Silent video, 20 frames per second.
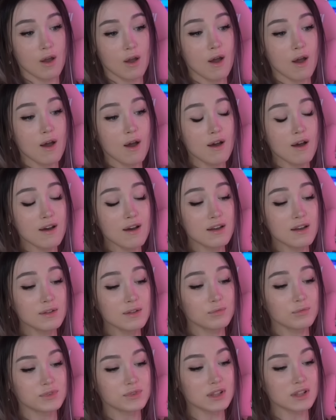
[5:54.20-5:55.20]
Aw,
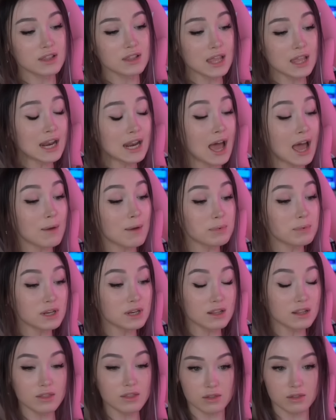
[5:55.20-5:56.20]
doesn't that happen
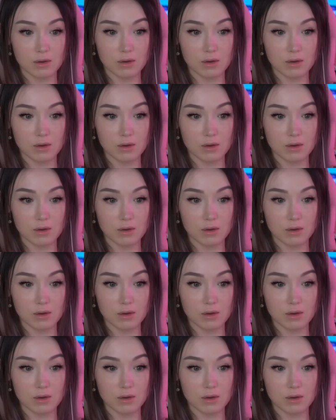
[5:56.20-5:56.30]
in Snow